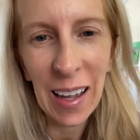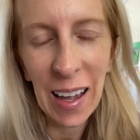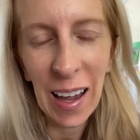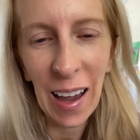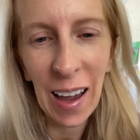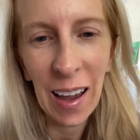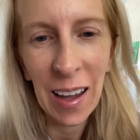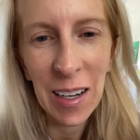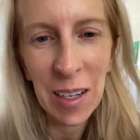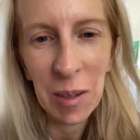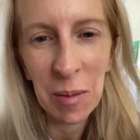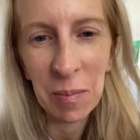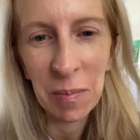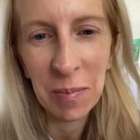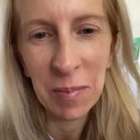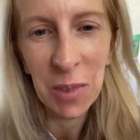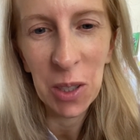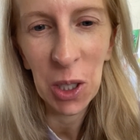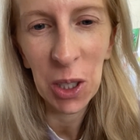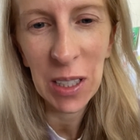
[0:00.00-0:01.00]
on a
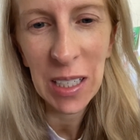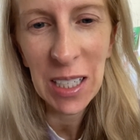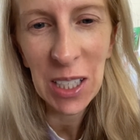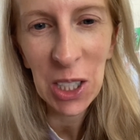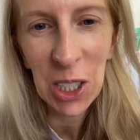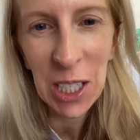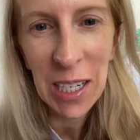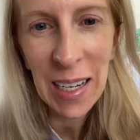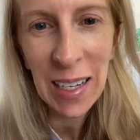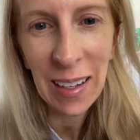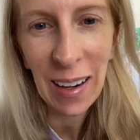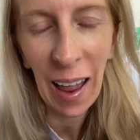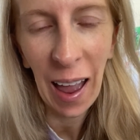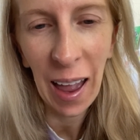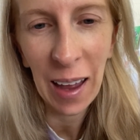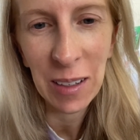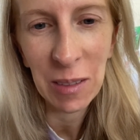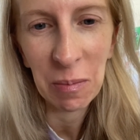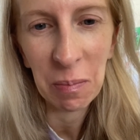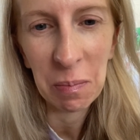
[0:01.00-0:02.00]
cookie sheet
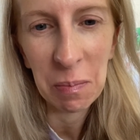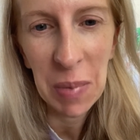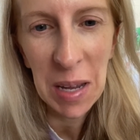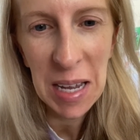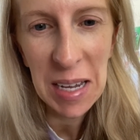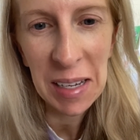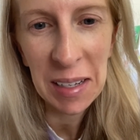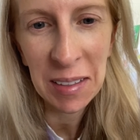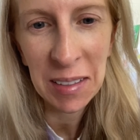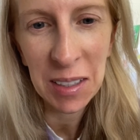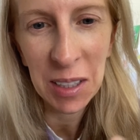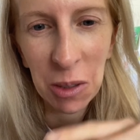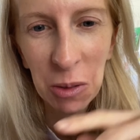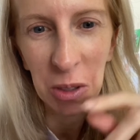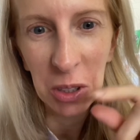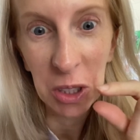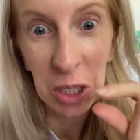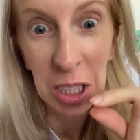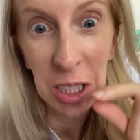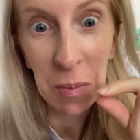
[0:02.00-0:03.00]
and bake it until it
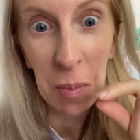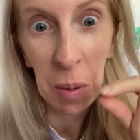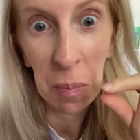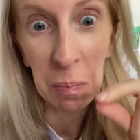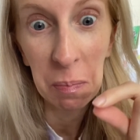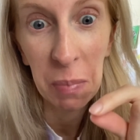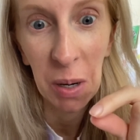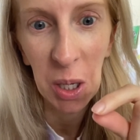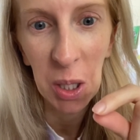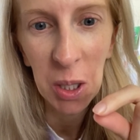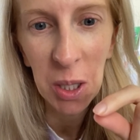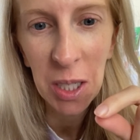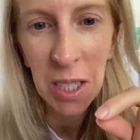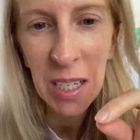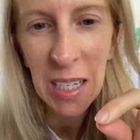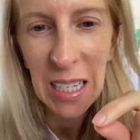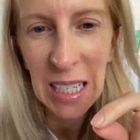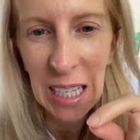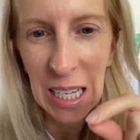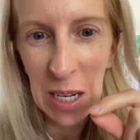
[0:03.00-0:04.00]
was just about burned
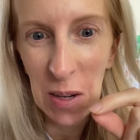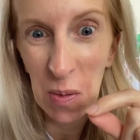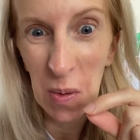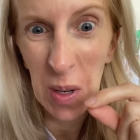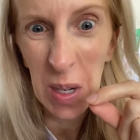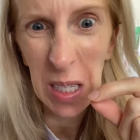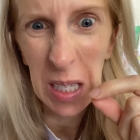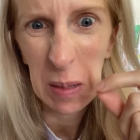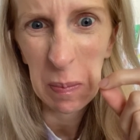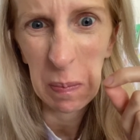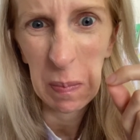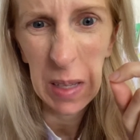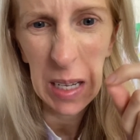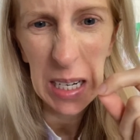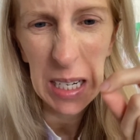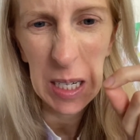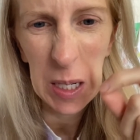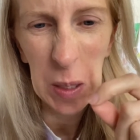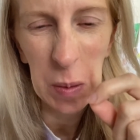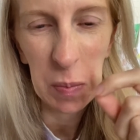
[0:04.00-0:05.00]
and like really
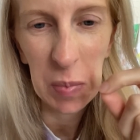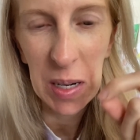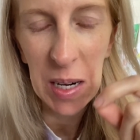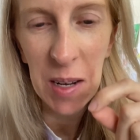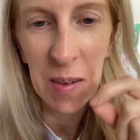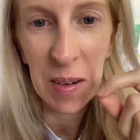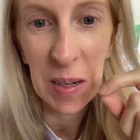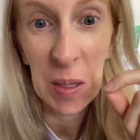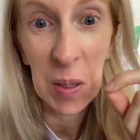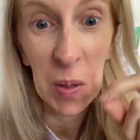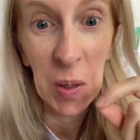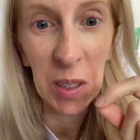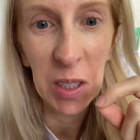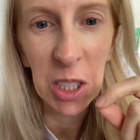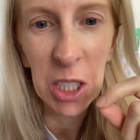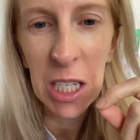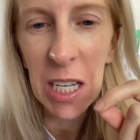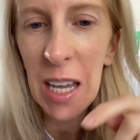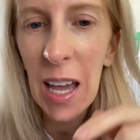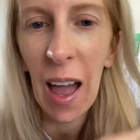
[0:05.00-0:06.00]
like dark brown and
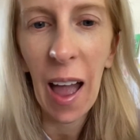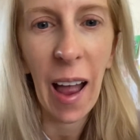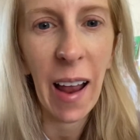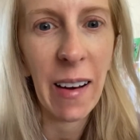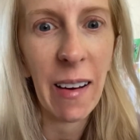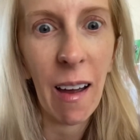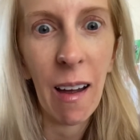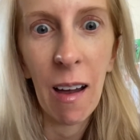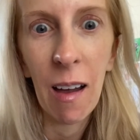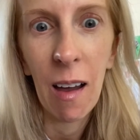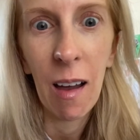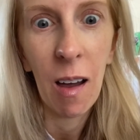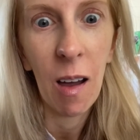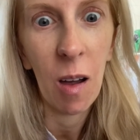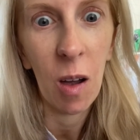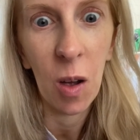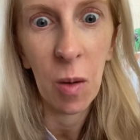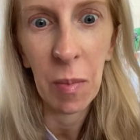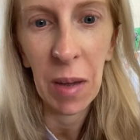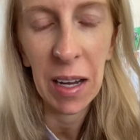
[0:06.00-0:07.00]
crunchy. And
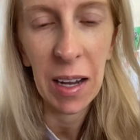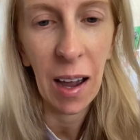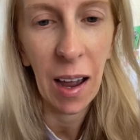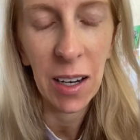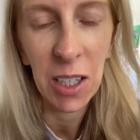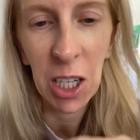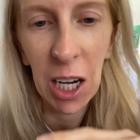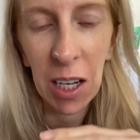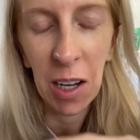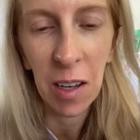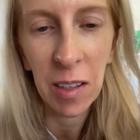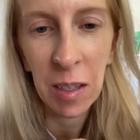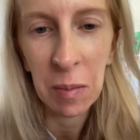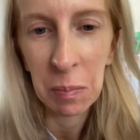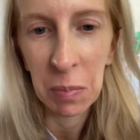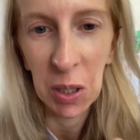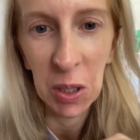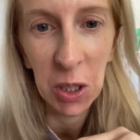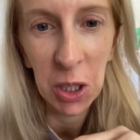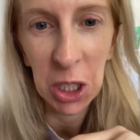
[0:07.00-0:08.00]
oh my gosh, I called it
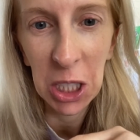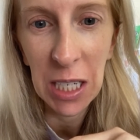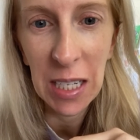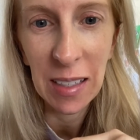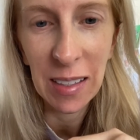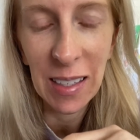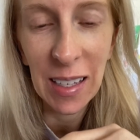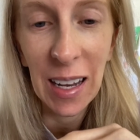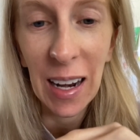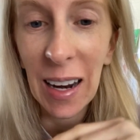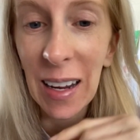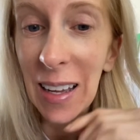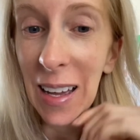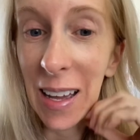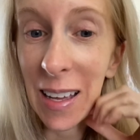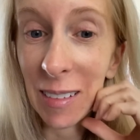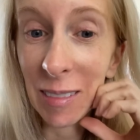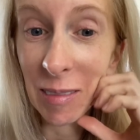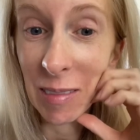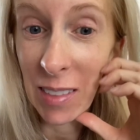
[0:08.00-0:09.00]
burnt cheese, and I
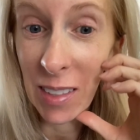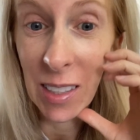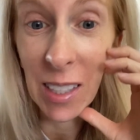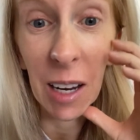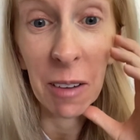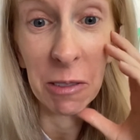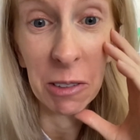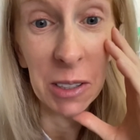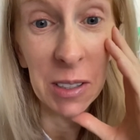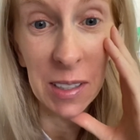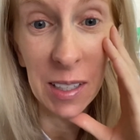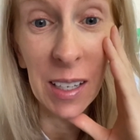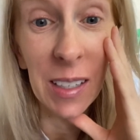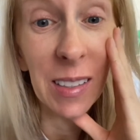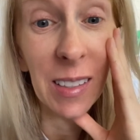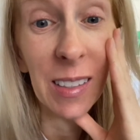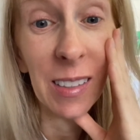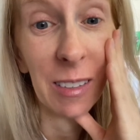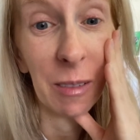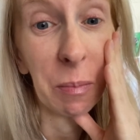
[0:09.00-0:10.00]
ate several
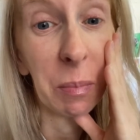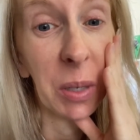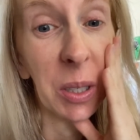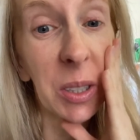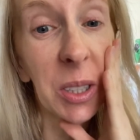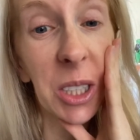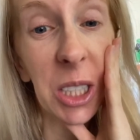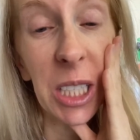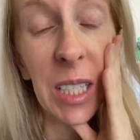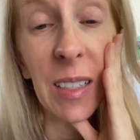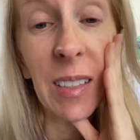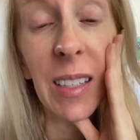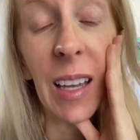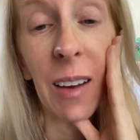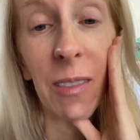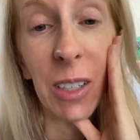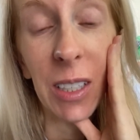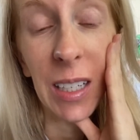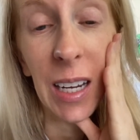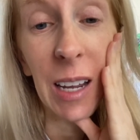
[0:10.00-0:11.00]
slices of burnt cheese
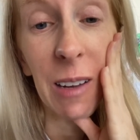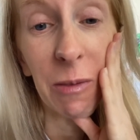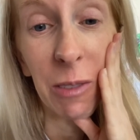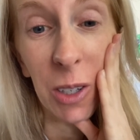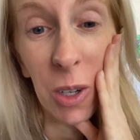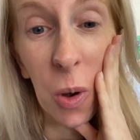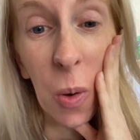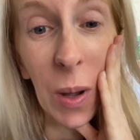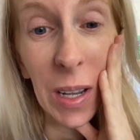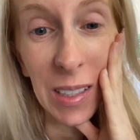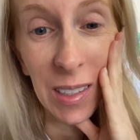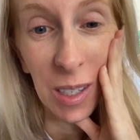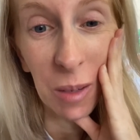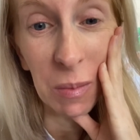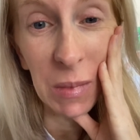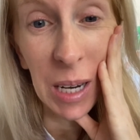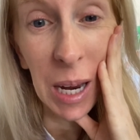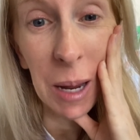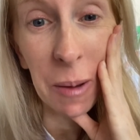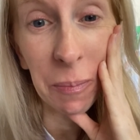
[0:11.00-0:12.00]
every day for quite some
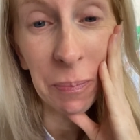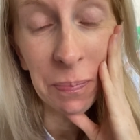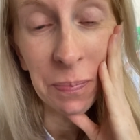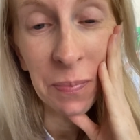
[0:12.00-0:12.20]
time.